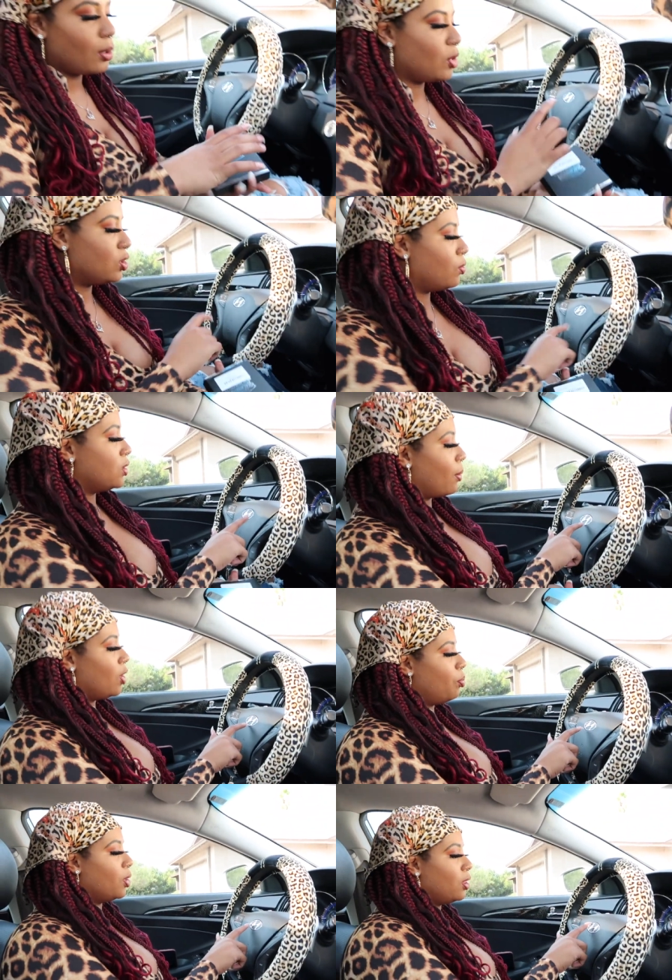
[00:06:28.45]
I'm gonna do is I'm
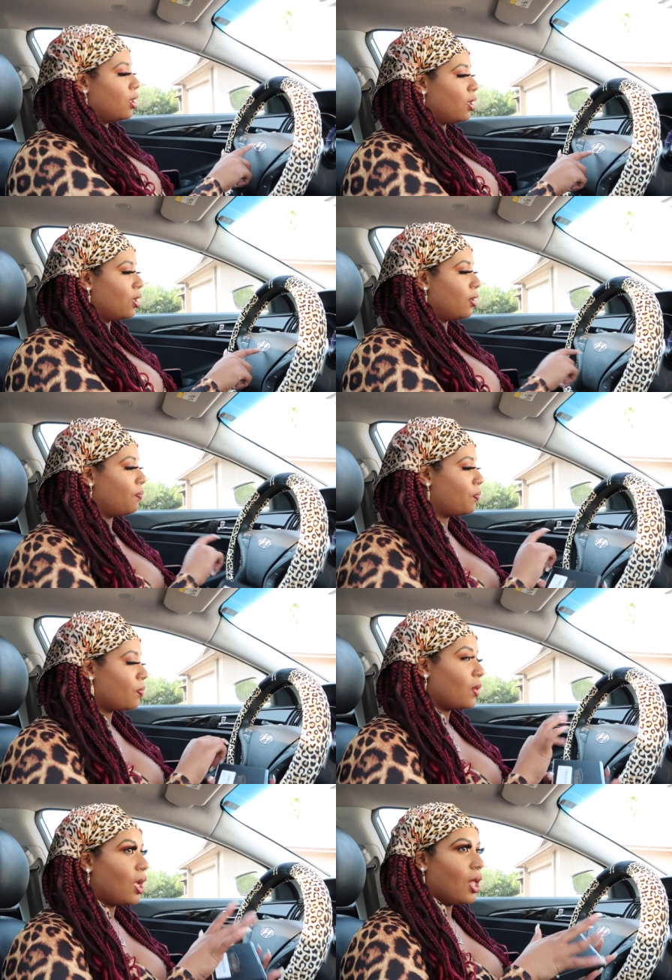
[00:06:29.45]
gonna put the
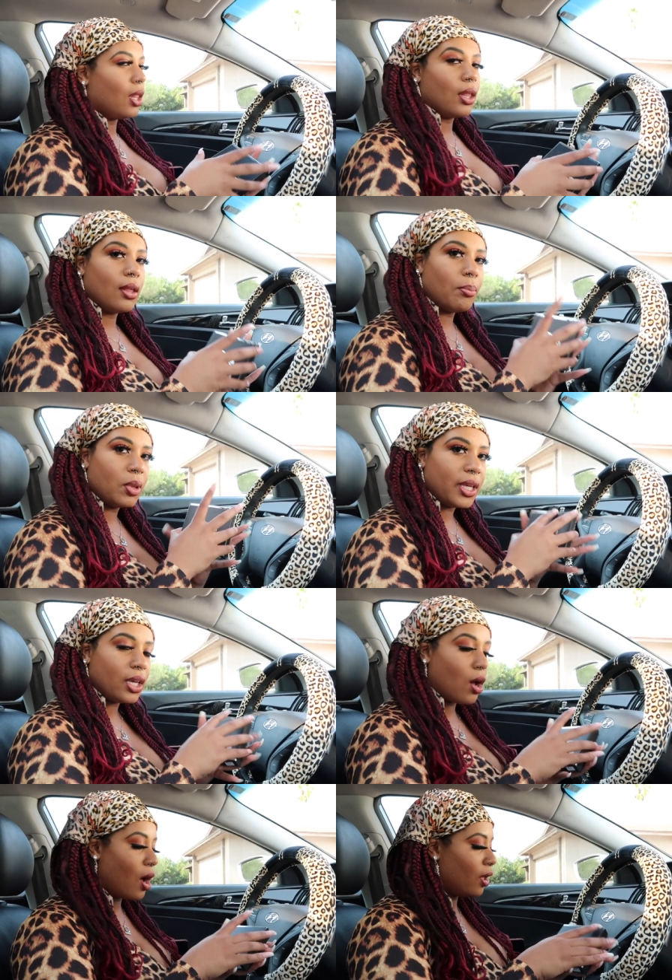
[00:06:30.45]
bling
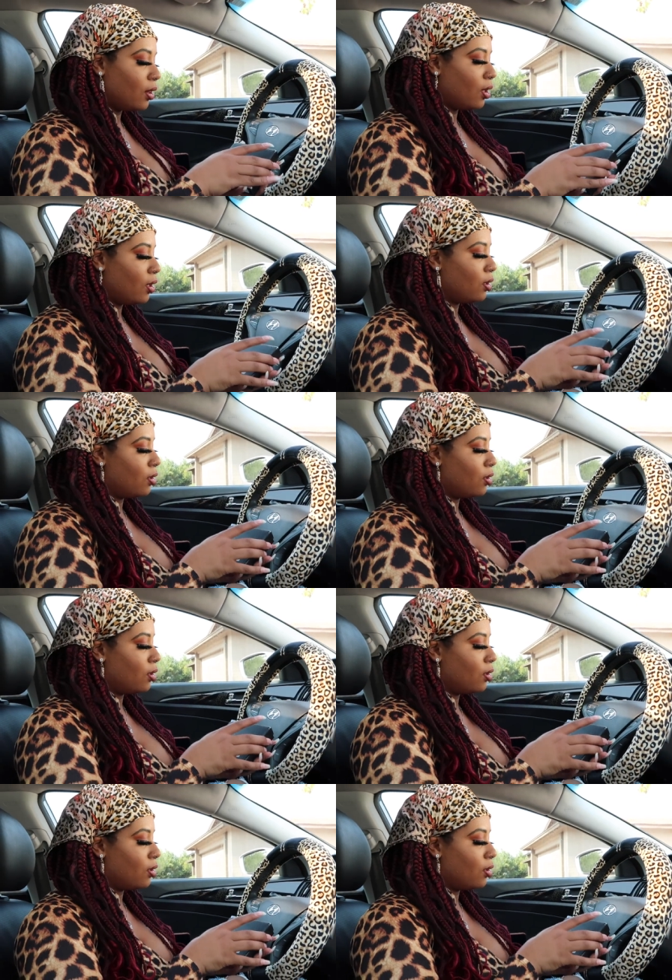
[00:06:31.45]
on there.